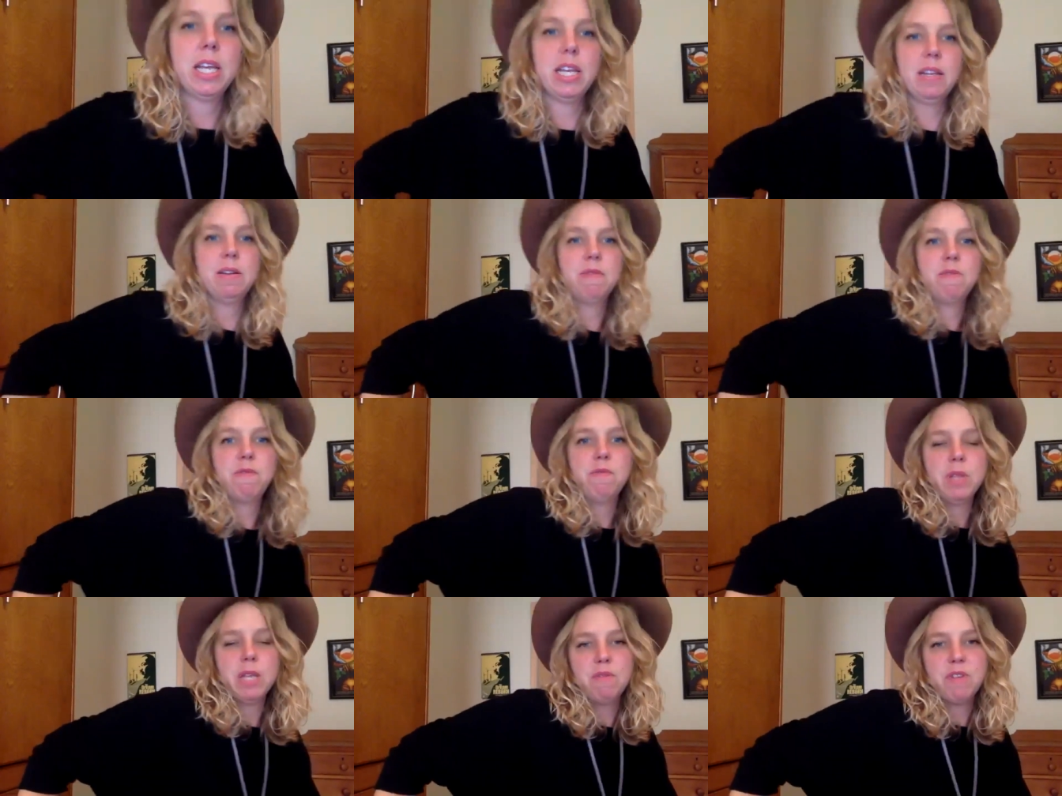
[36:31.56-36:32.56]
in
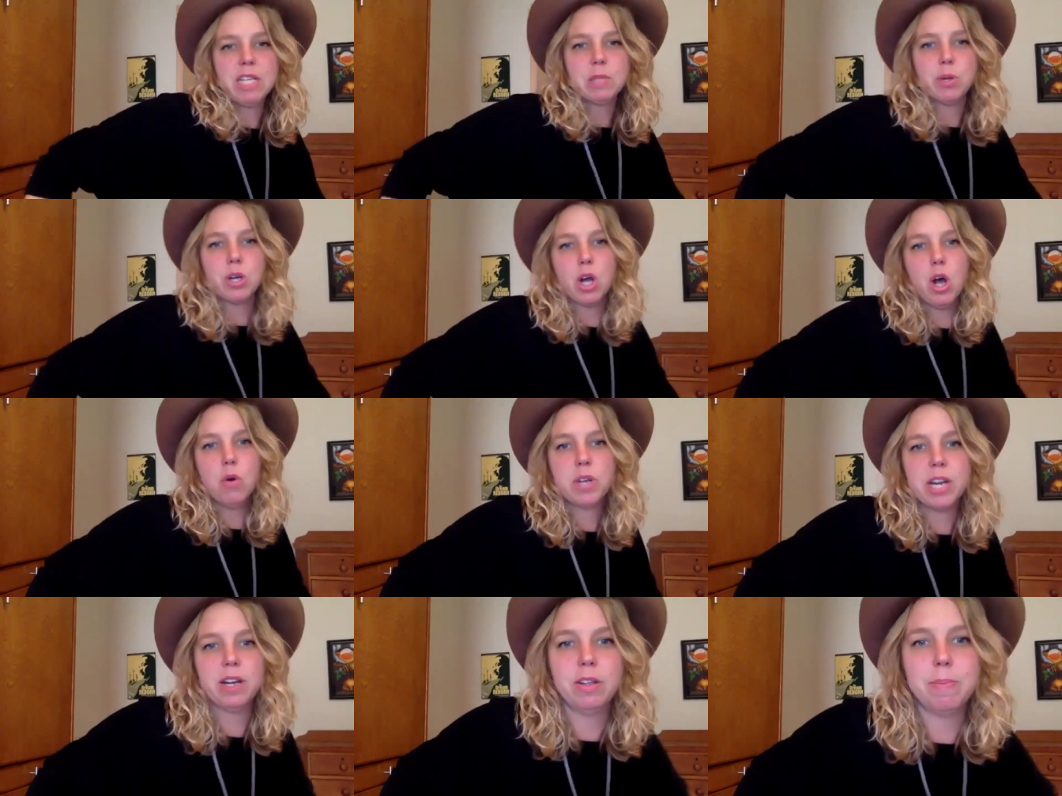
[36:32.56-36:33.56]
in Facebook. Oh,
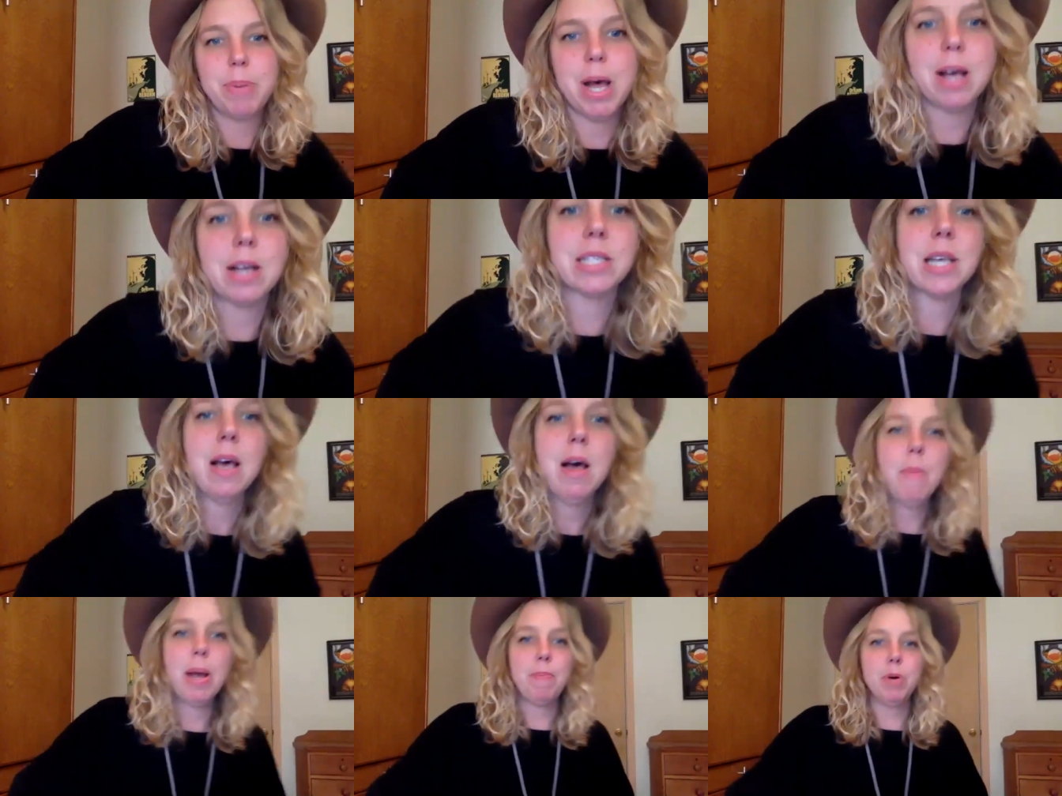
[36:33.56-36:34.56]
Carolyn Box,
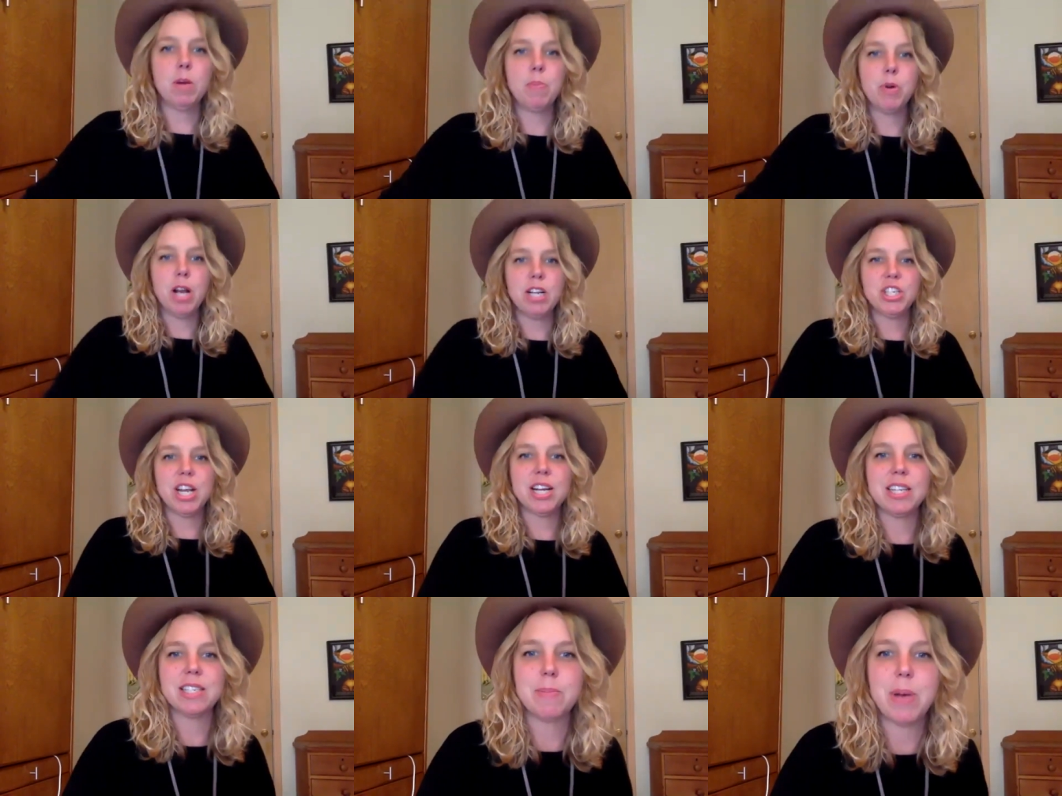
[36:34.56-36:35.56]
my book
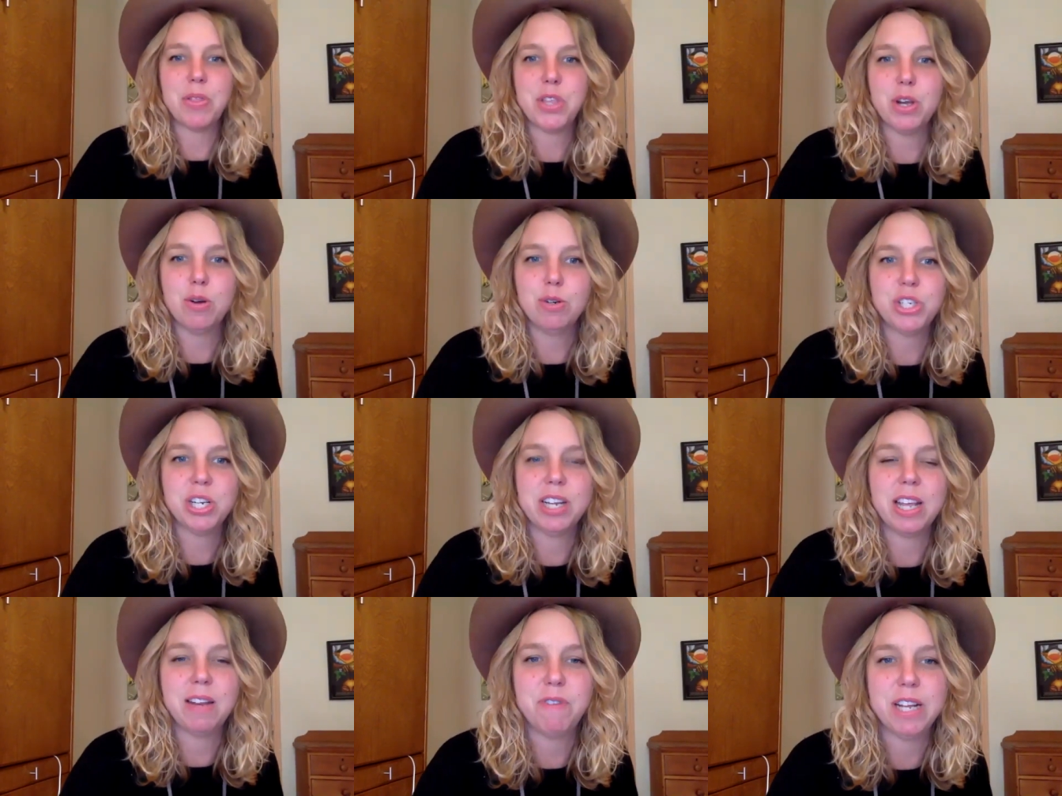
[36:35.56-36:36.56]
project is about the ocean
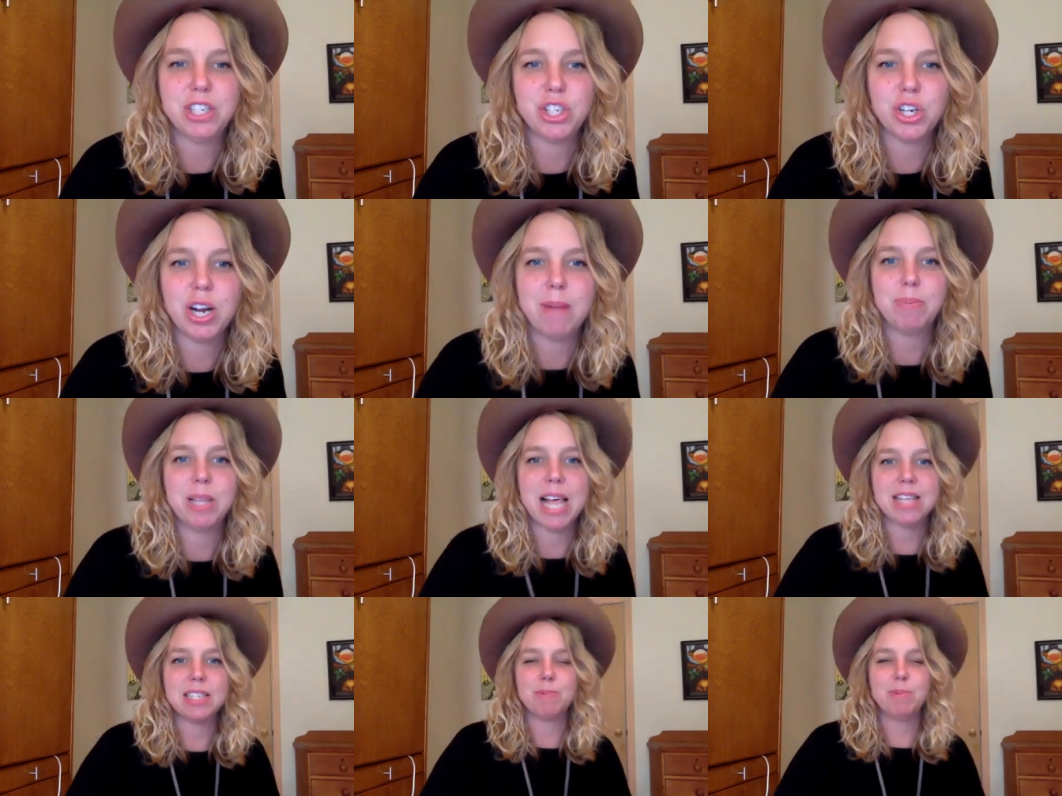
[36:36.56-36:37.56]
adventure and
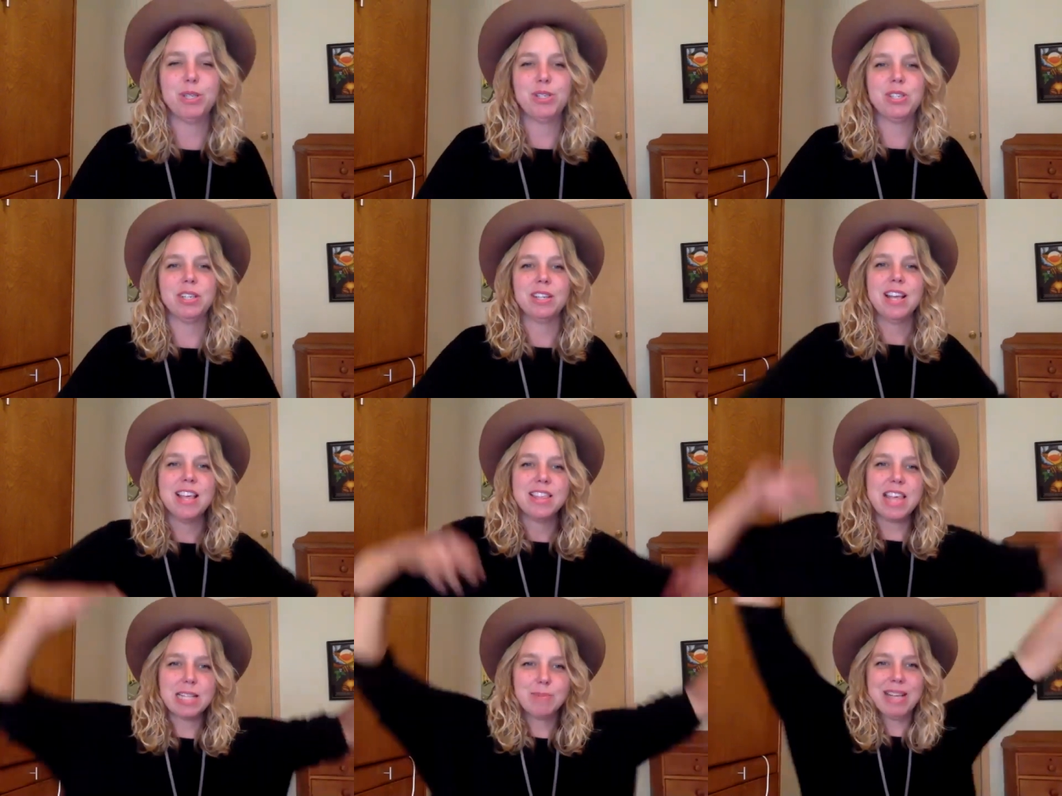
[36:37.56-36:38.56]
plastic pollution.
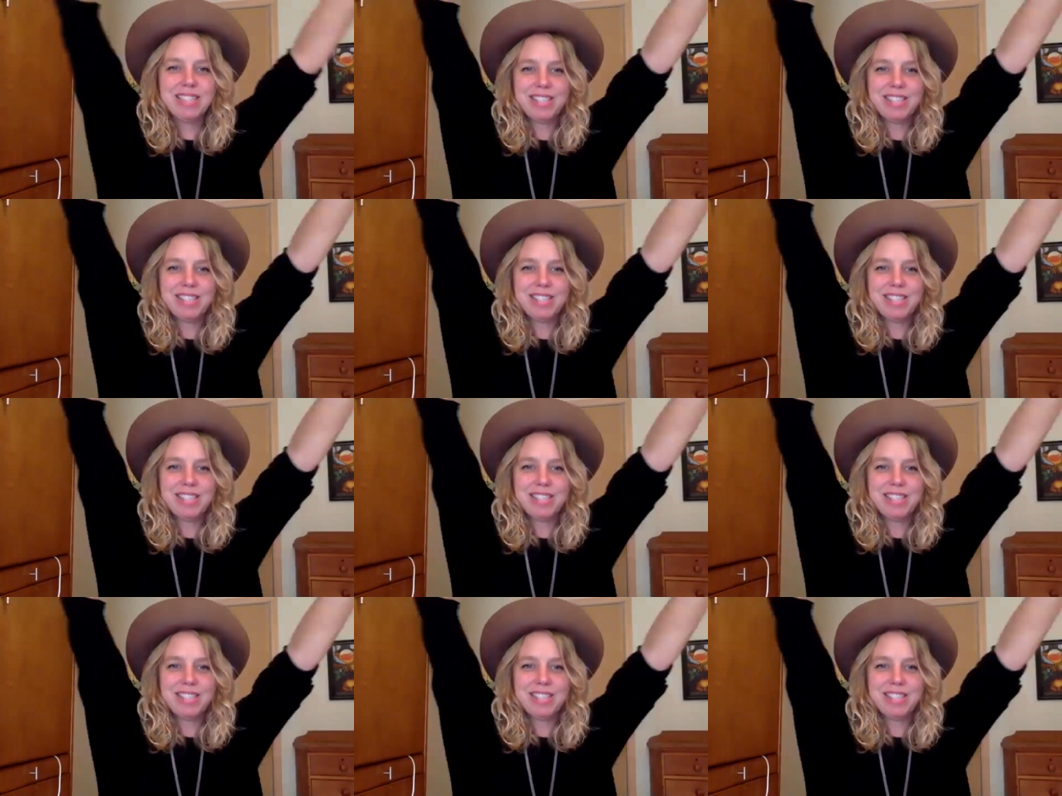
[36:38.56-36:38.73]
That's my